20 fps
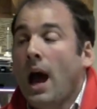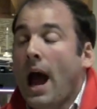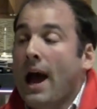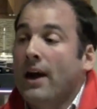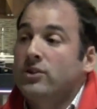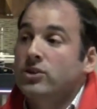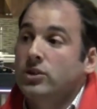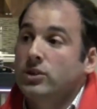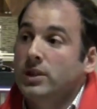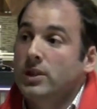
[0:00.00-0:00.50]

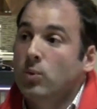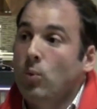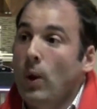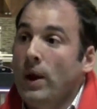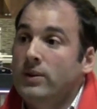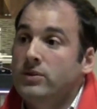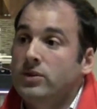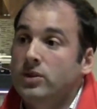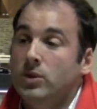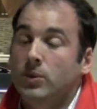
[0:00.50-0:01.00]
actually
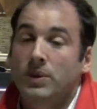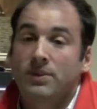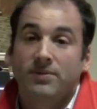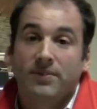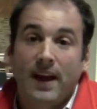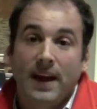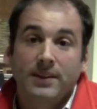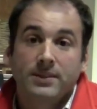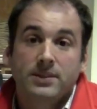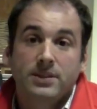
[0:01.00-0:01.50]
went to an
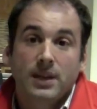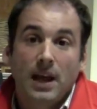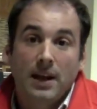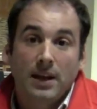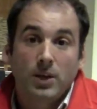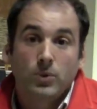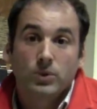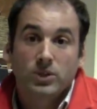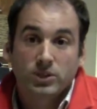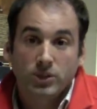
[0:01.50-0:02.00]
event
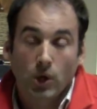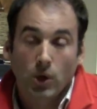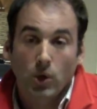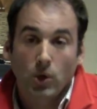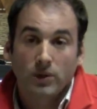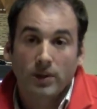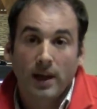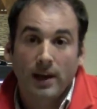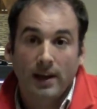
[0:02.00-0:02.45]
and he was told